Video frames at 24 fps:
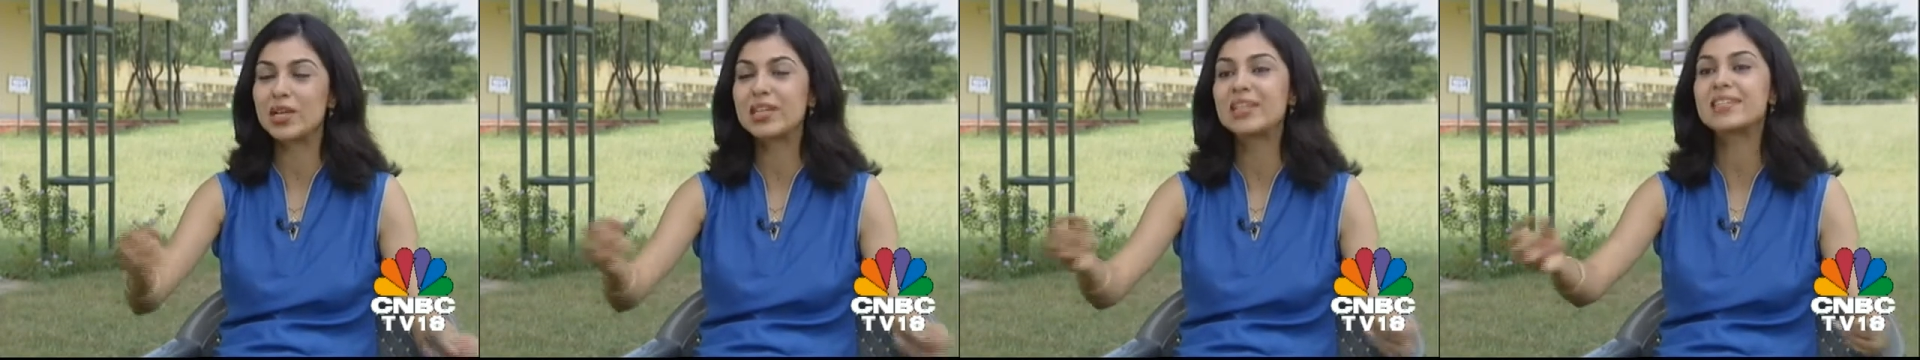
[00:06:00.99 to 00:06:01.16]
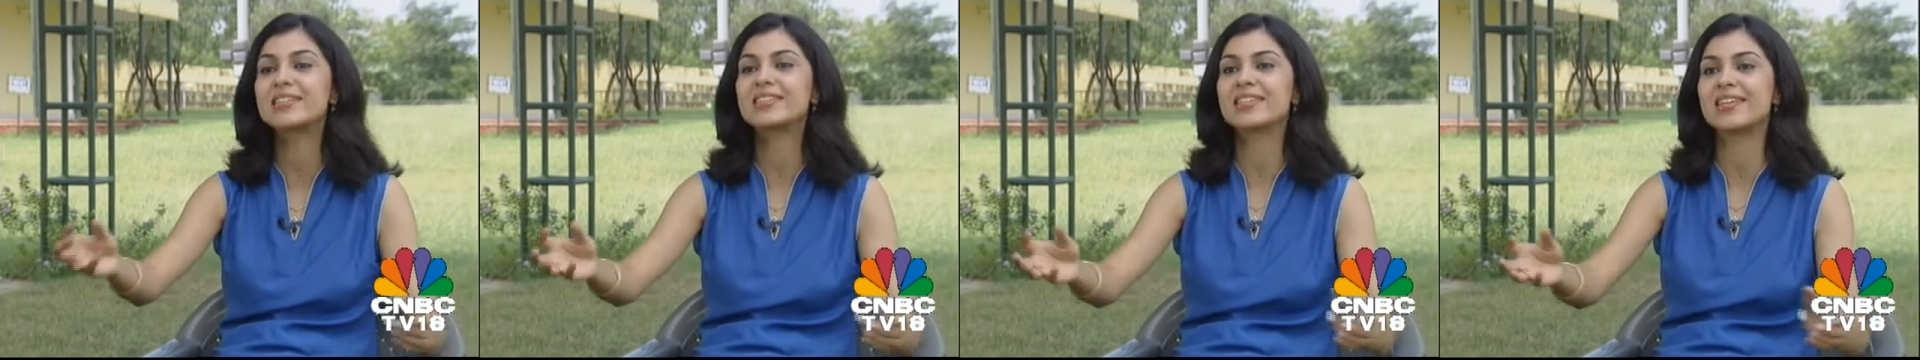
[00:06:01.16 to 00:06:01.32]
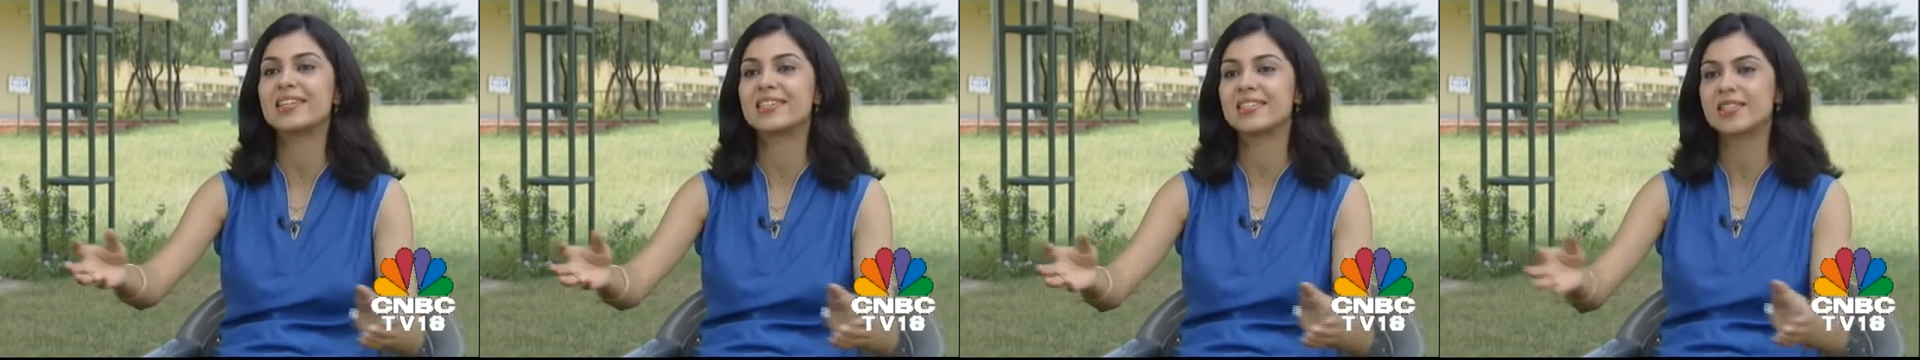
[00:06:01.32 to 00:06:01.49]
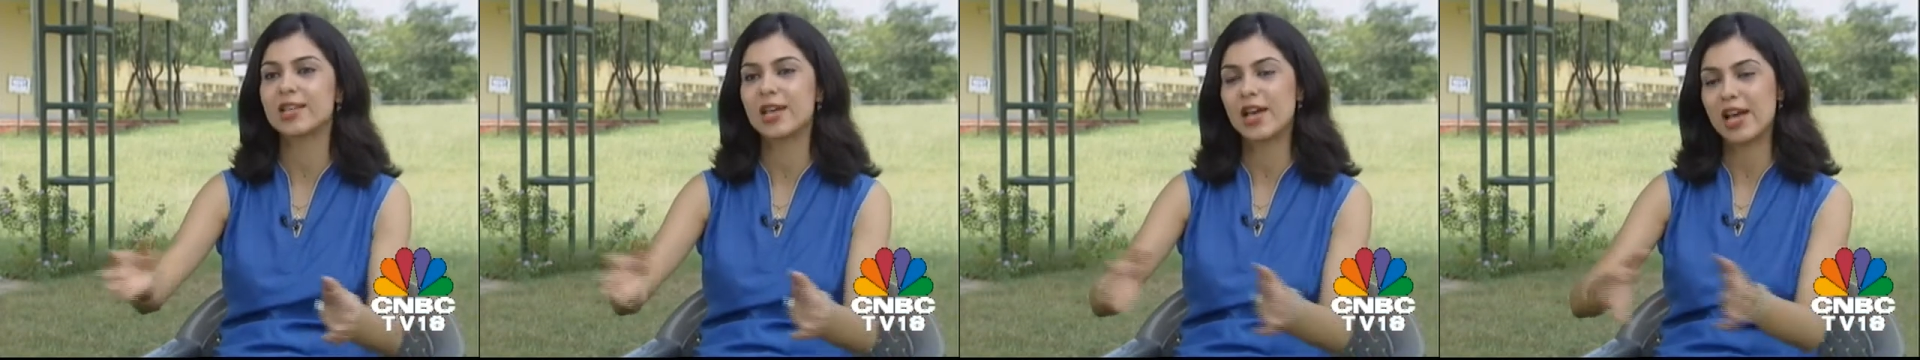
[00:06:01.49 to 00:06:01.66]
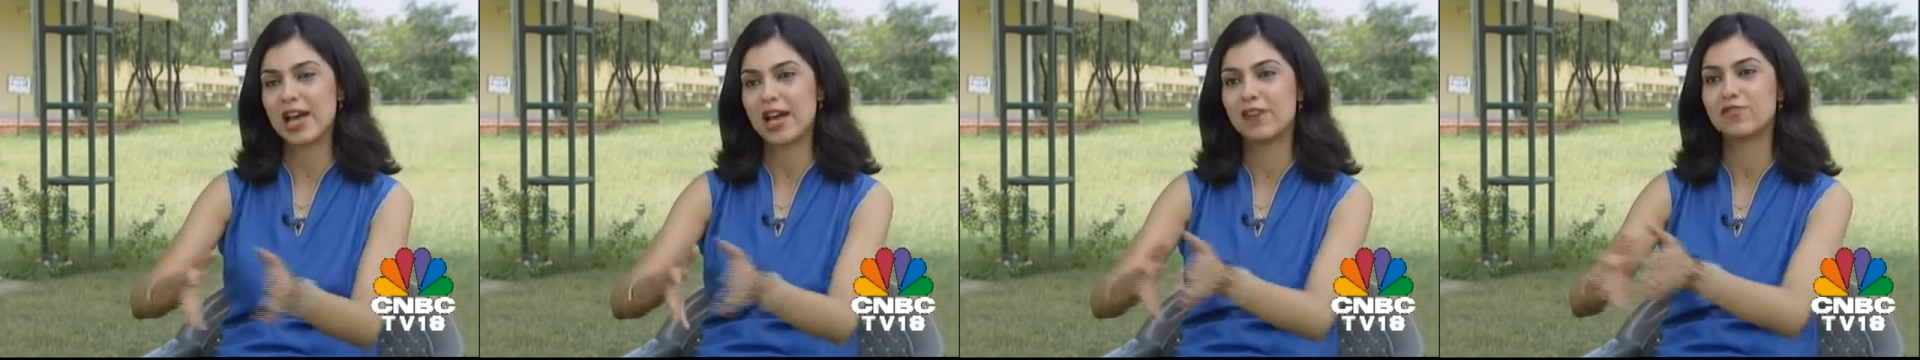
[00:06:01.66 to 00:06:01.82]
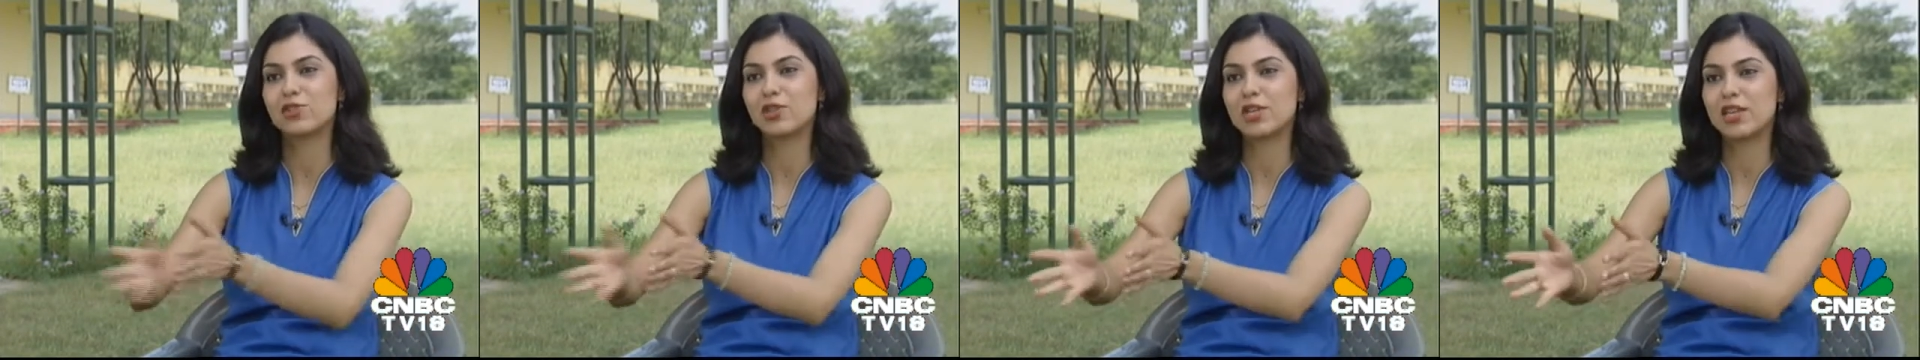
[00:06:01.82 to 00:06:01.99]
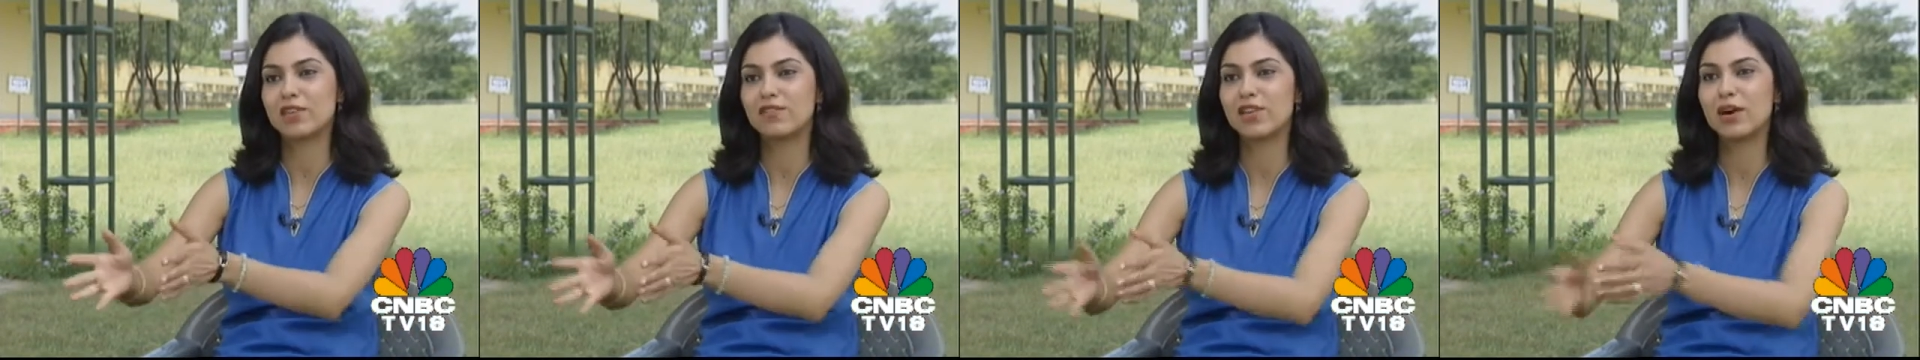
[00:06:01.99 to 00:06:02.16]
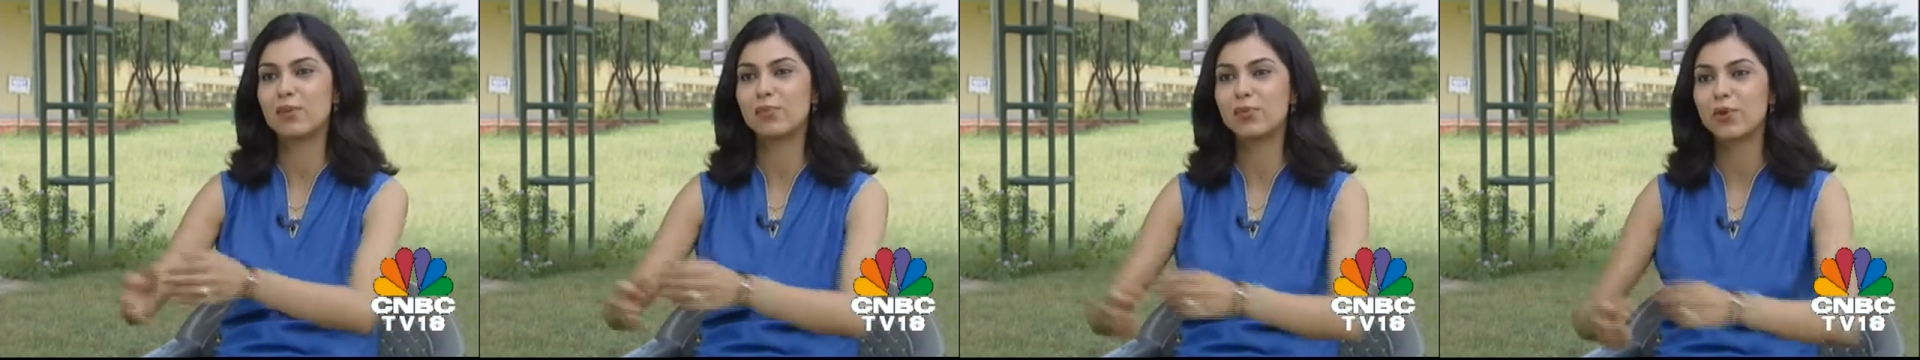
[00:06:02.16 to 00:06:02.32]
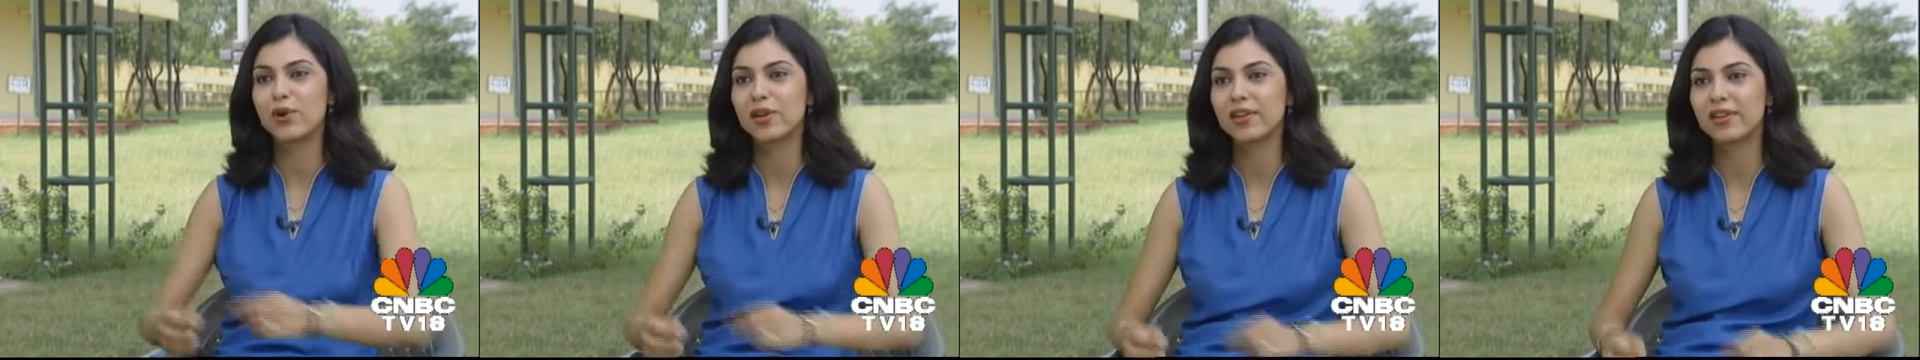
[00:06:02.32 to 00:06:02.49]
in a sense, have to give
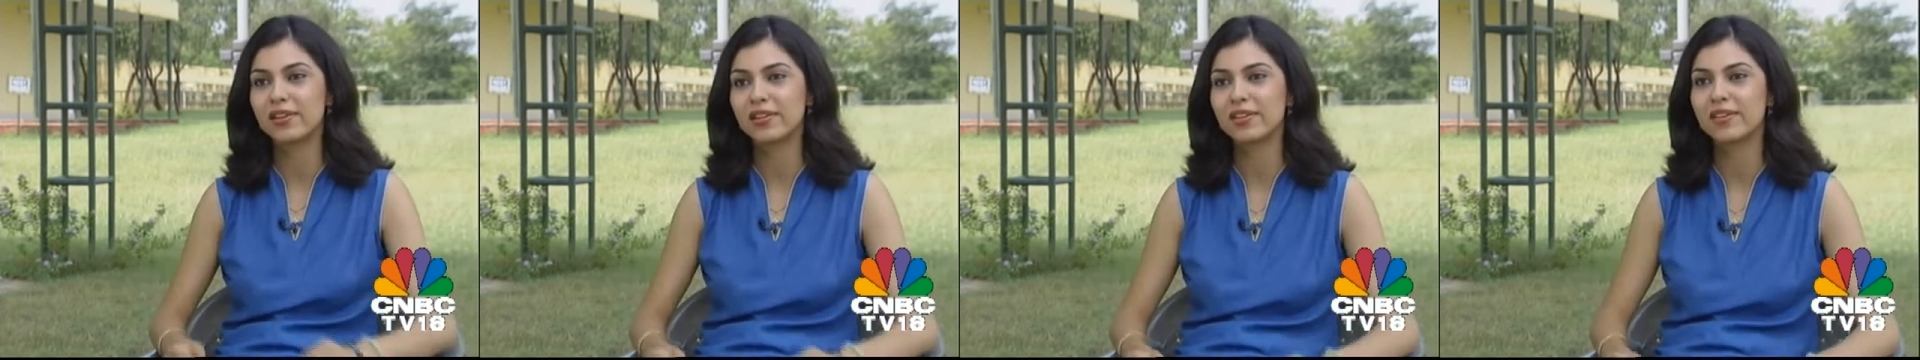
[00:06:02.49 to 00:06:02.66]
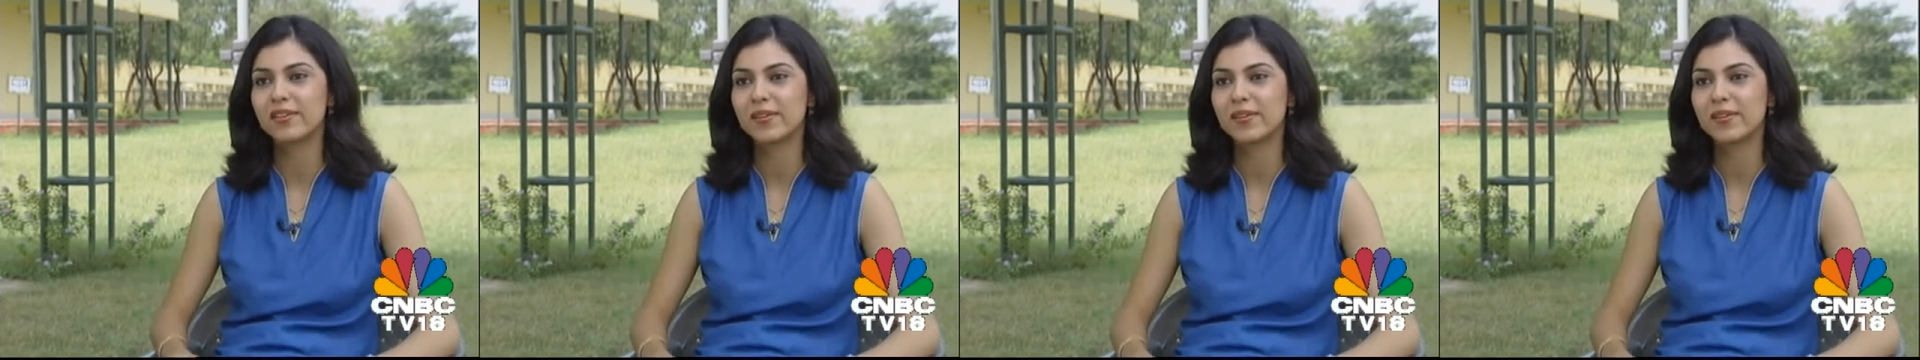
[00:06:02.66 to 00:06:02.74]
up on?